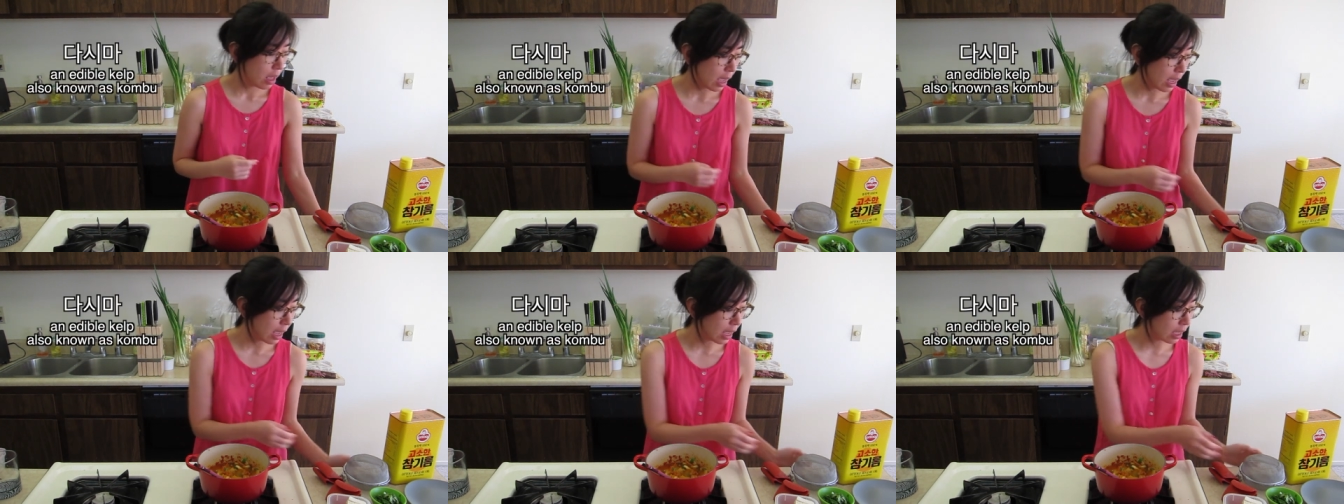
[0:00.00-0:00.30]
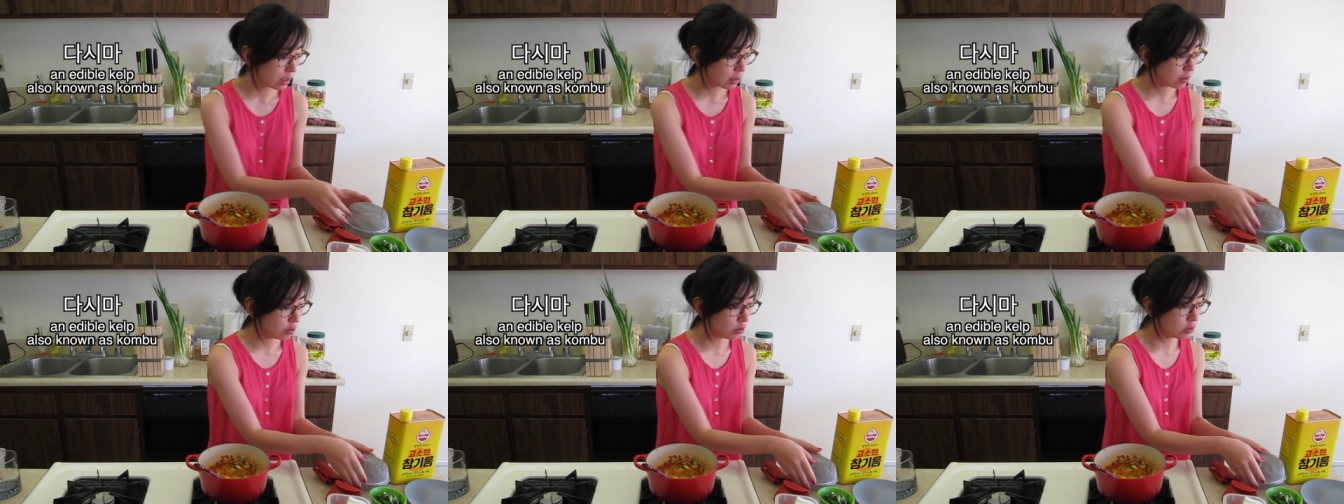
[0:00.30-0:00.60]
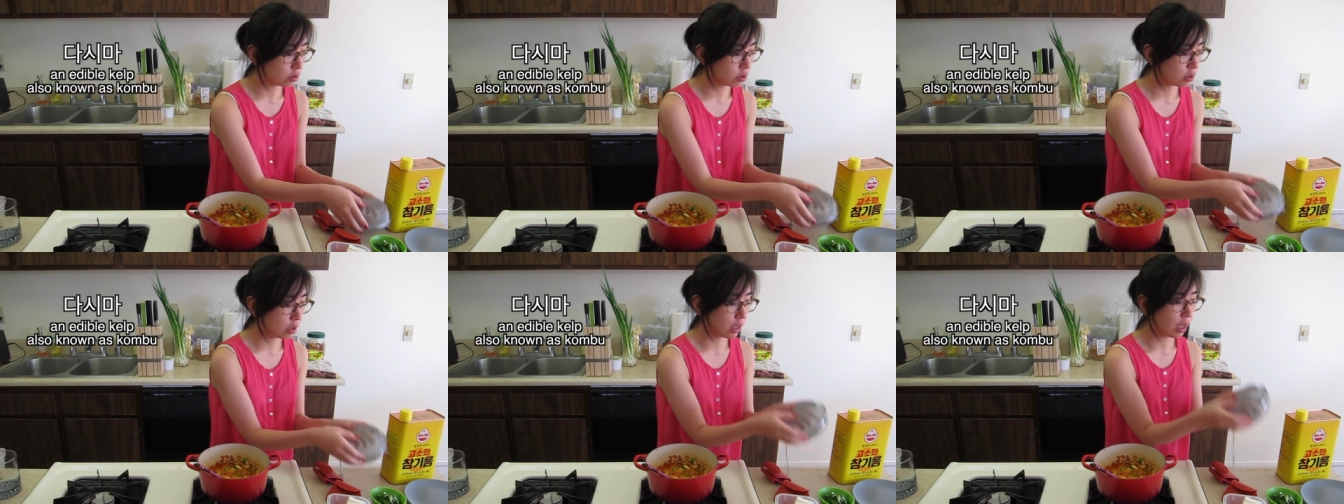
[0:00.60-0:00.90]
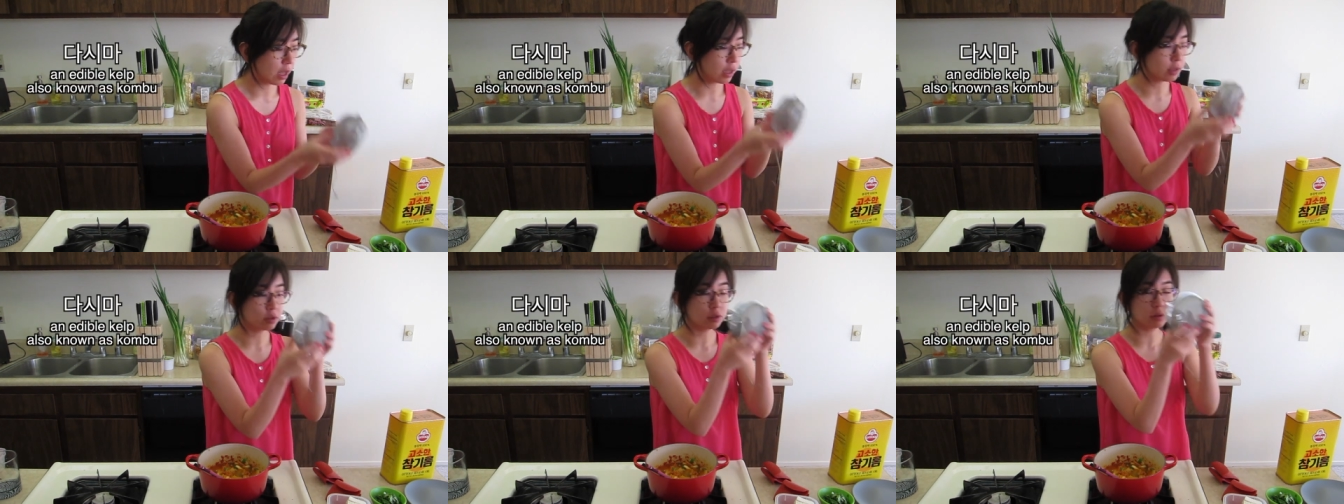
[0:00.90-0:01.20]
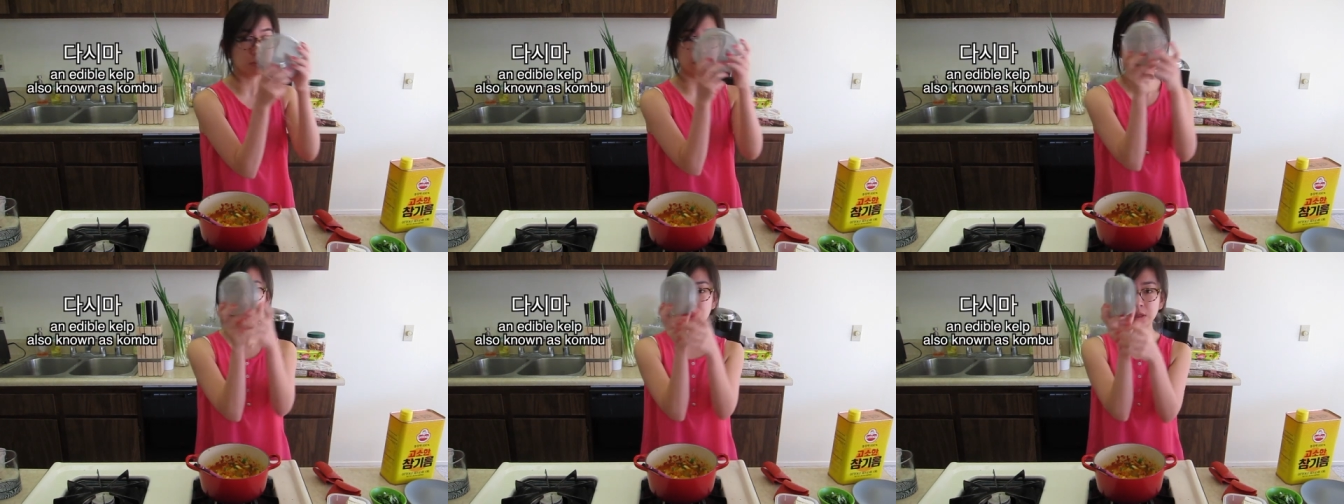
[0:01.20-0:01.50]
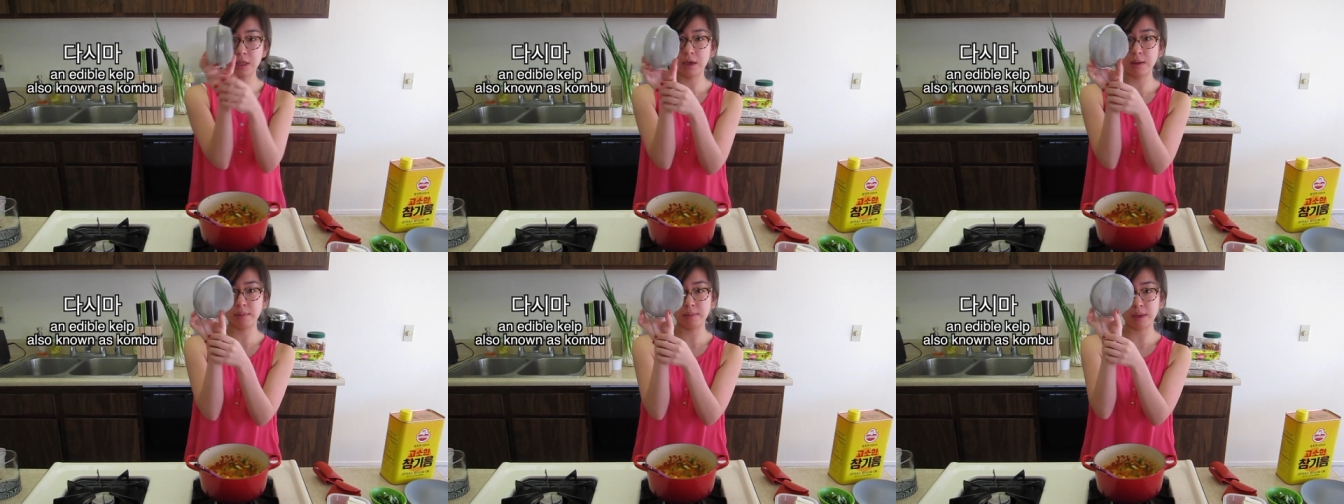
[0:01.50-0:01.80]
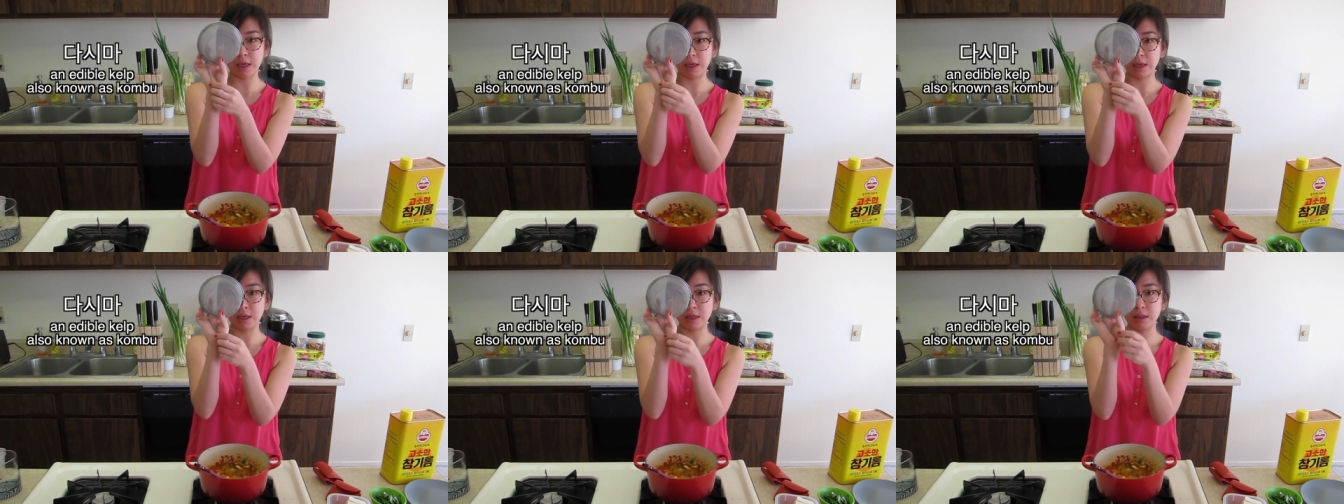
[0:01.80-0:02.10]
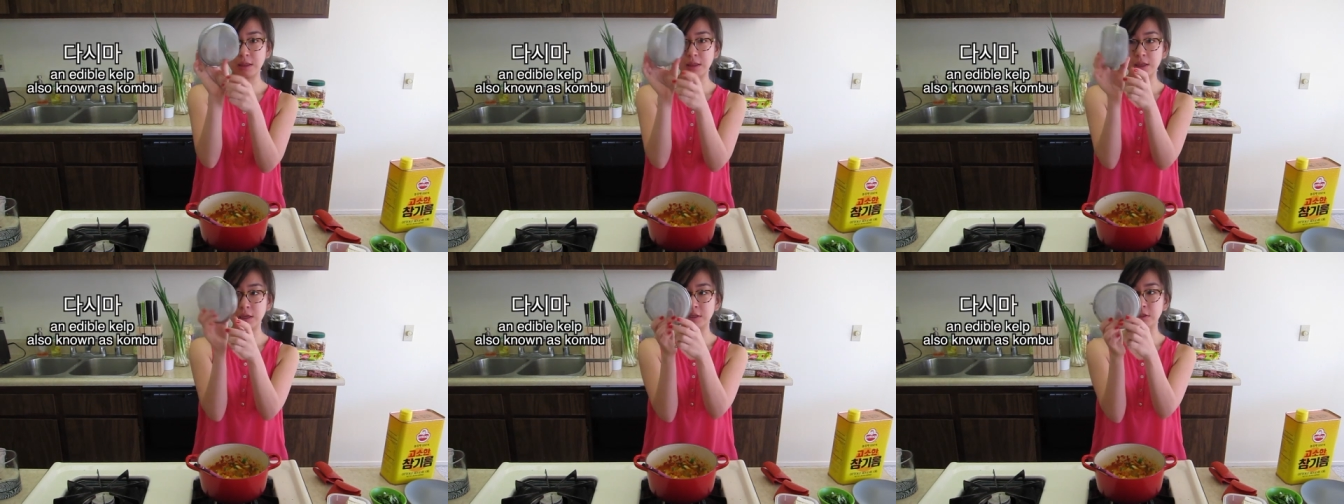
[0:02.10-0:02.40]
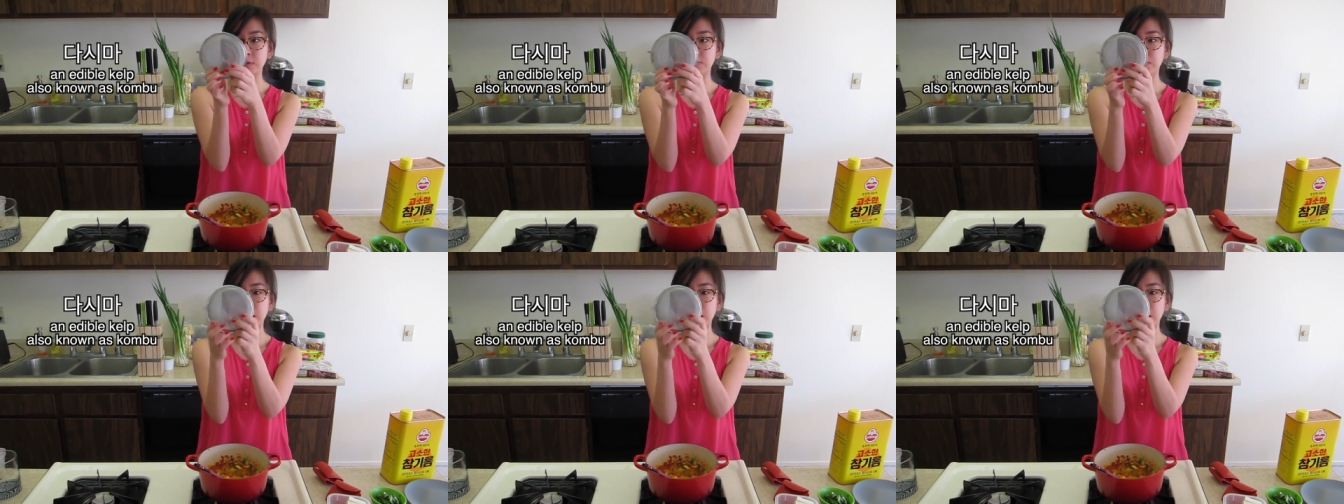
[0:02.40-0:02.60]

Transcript: And usually I'll just put them in this